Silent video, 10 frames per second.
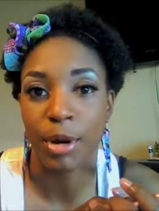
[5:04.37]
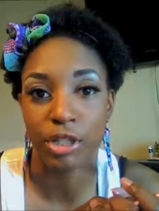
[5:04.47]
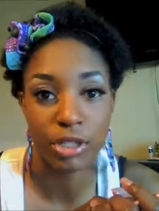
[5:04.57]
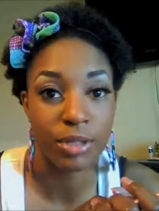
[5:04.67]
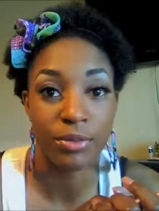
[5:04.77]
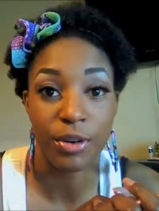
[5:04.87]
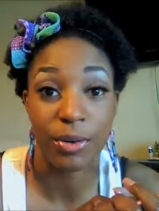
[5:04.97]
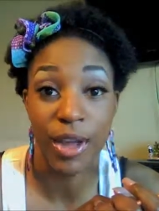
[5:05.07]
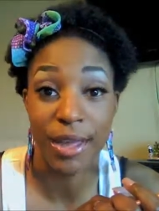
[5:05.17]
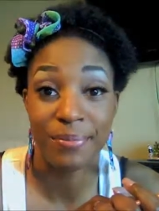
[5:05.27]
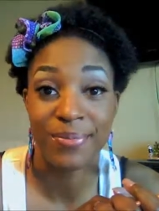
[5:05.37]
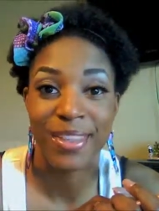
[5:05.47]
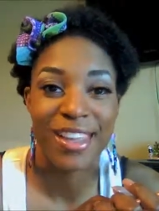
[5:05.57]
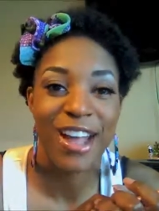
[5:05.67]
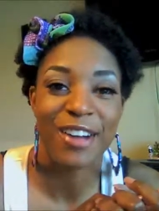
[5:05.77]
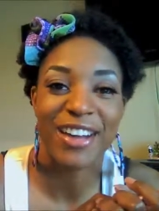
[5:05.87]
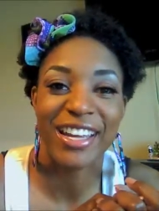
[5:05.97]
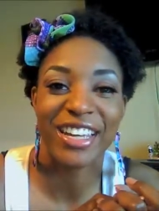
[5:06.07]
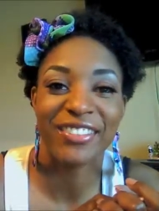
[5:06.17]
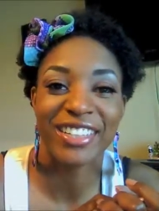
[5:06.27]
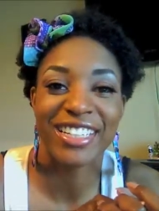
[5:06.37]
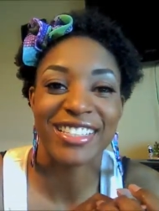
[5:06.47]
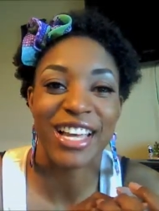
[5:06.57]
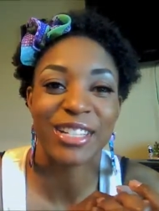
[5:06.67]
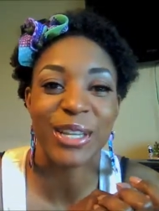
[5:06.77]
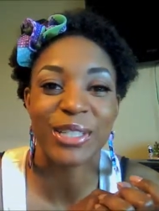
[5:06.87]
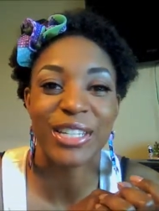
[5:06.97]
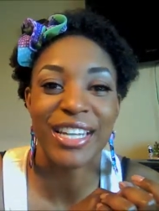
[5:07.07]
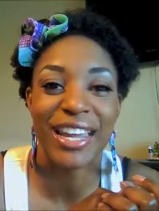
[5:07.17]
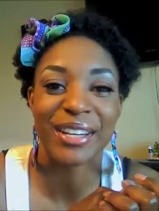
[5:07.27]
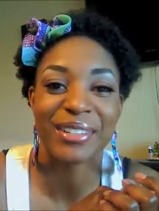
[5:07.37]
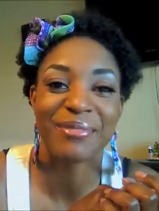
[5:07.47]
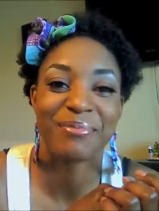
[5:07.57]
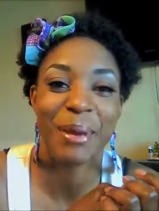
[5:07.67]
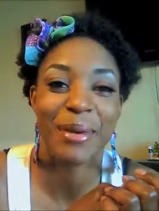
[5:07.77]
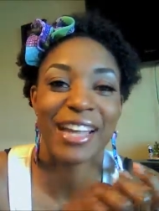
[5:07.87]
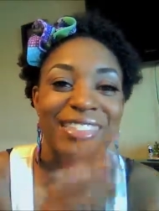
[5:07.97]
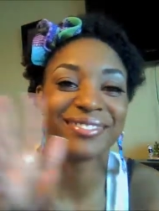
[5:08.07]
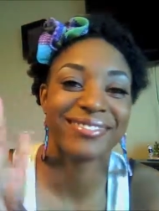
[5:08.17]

purchased them from, okay? All right, lovelies. I'll talk to you later. Bye-bye.